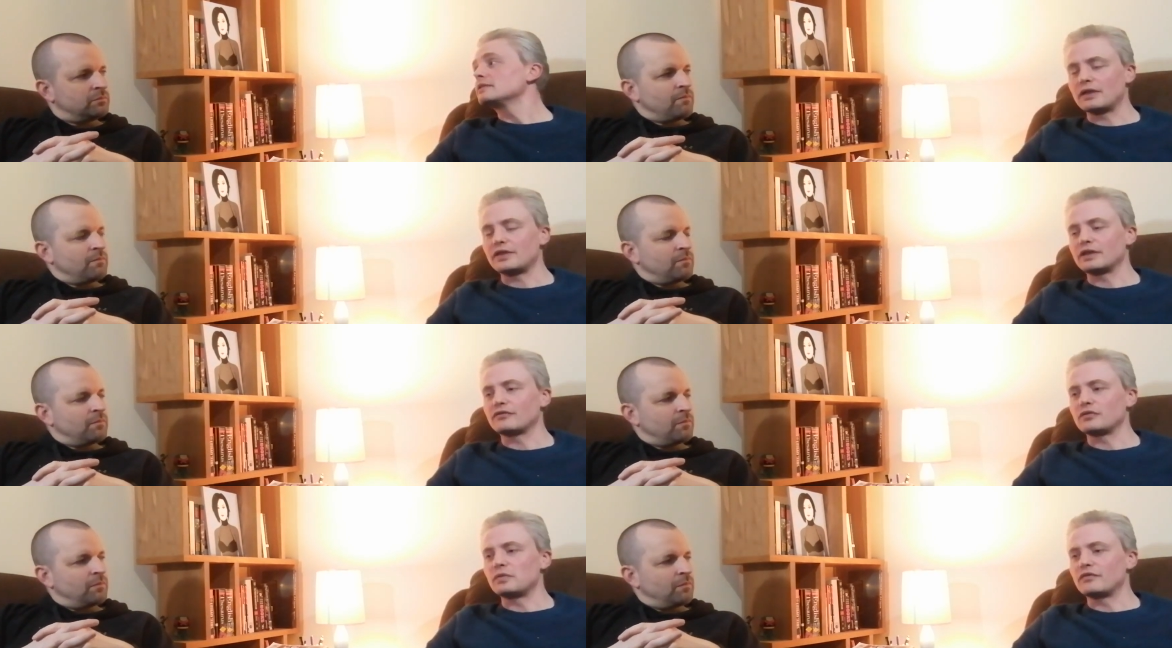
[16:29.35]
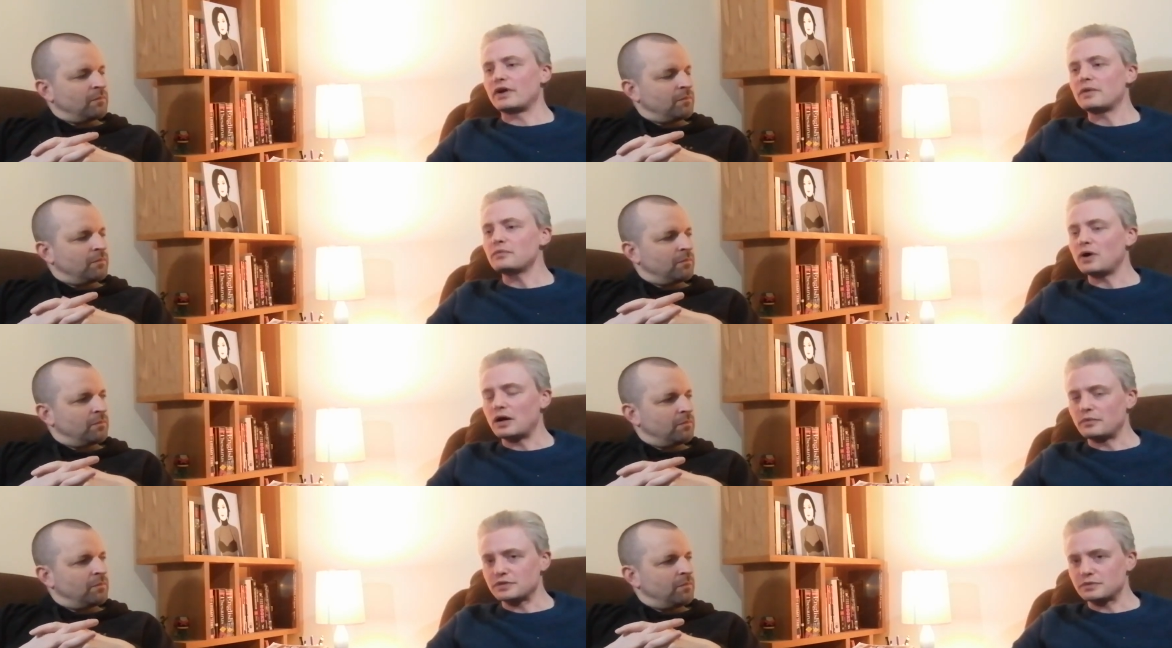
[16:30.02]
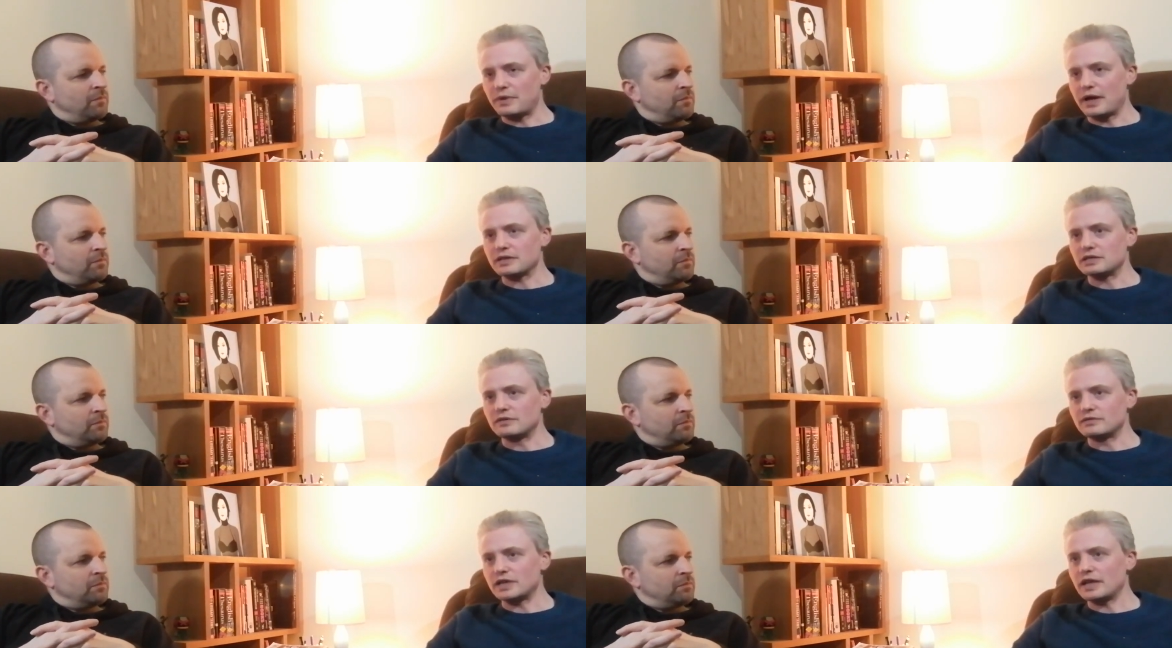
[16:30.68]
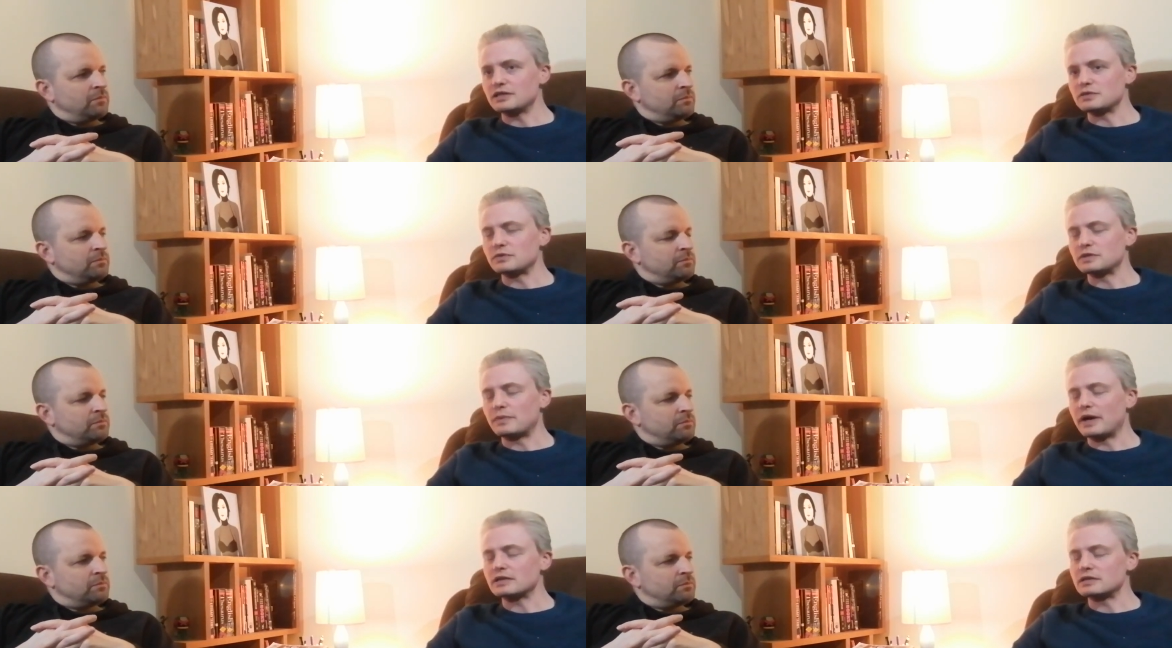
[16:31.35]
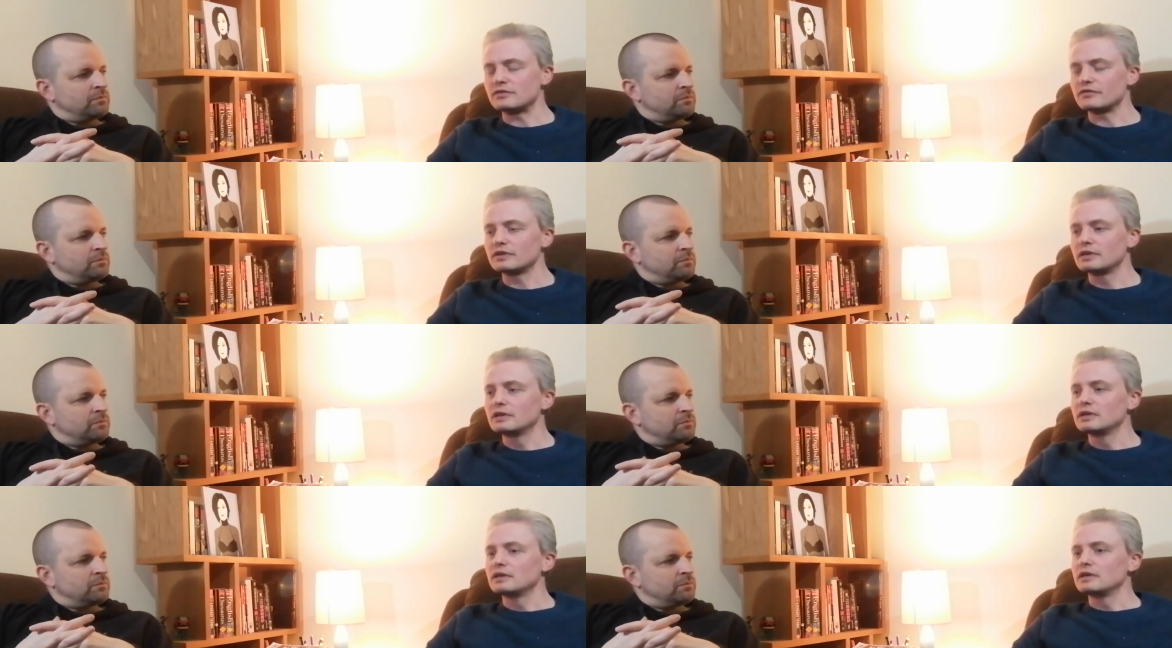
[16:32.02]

Speaker 1: And I think from a vampire perspective, Xander's perspective,